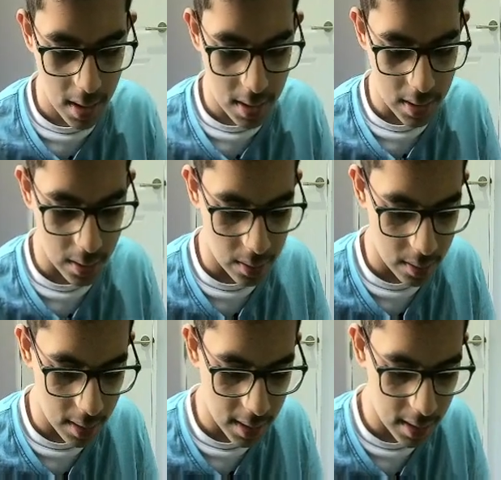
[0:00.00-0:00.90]

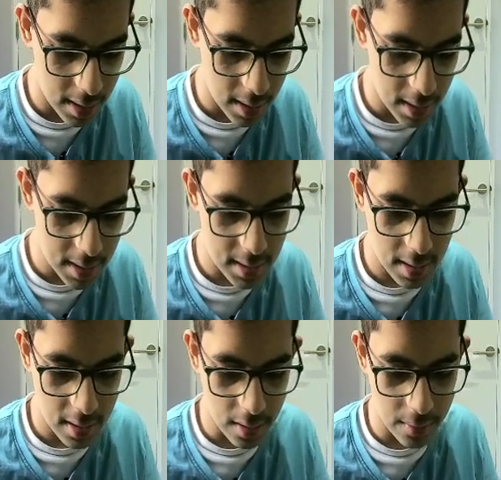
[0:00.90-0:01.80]
So let's
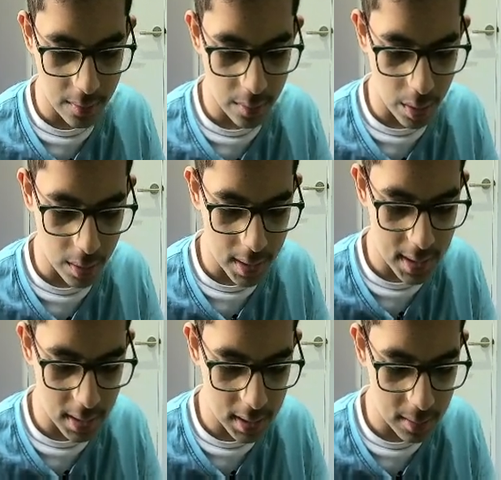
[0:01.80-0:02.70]
say it's
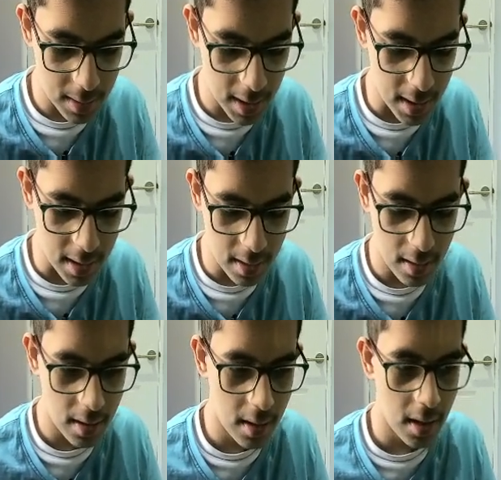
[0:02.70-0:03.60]
starting with A.
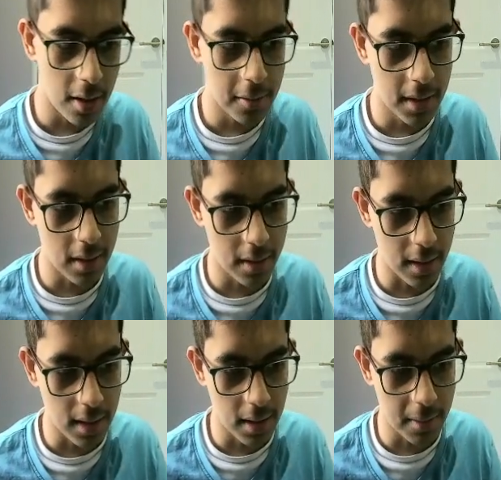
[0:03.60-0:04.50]
How many are
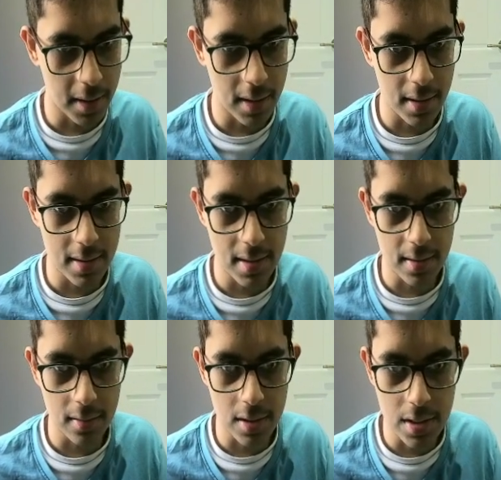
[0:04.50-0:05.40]
there? How many do they say in
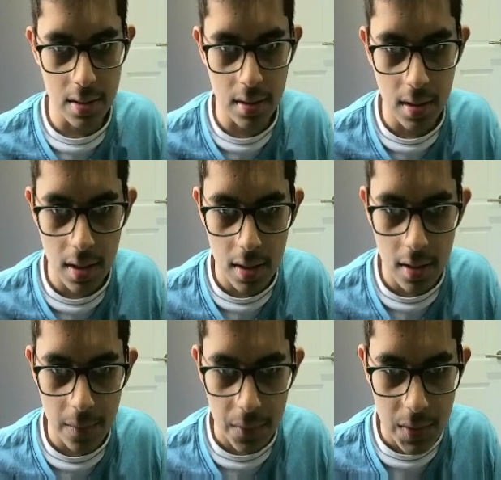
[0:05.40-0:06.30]
the question?
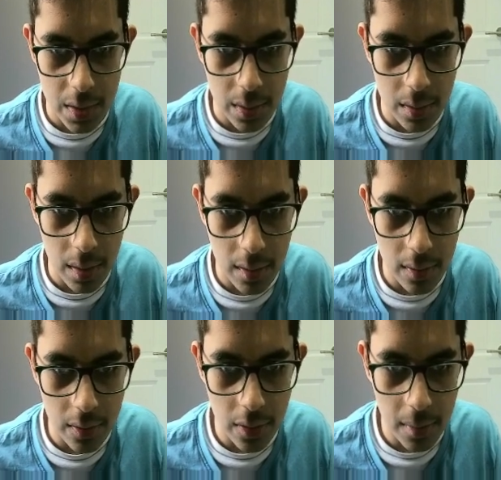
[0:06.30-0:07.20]
So
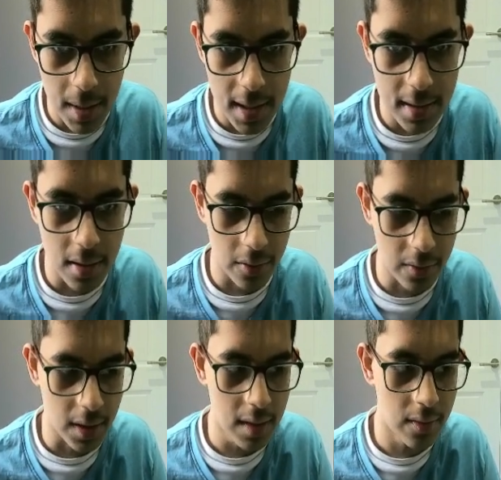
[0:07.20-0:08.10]
from A there are
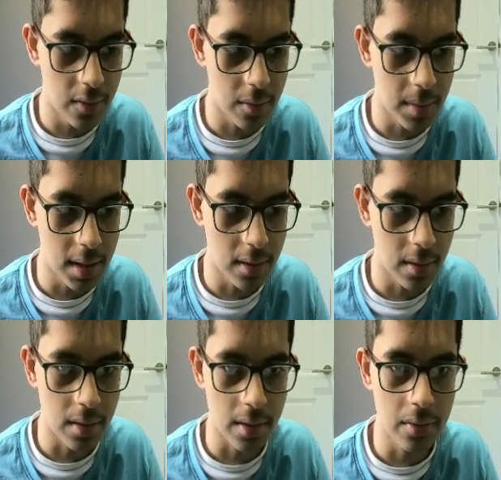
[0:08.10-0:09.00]
5, and from B there are
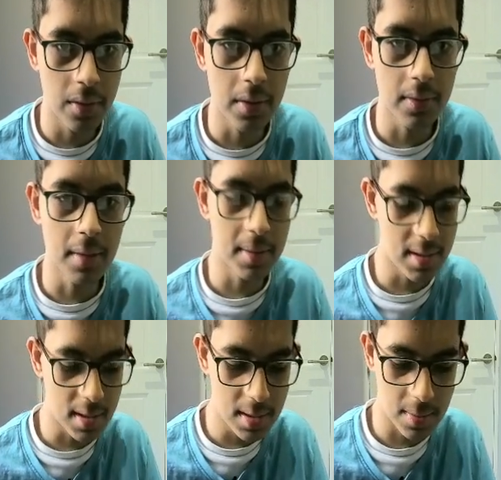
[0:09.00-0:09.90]
another 5. That makes
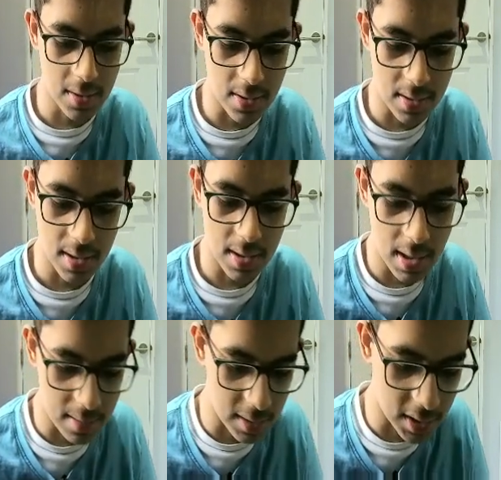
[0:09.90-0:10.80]
sense because they're
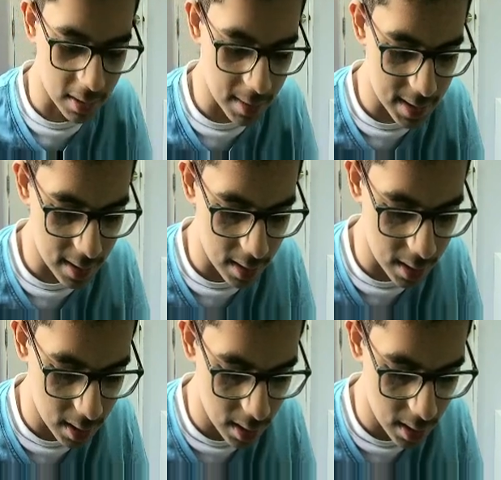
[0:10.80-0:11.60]
symmetric basically.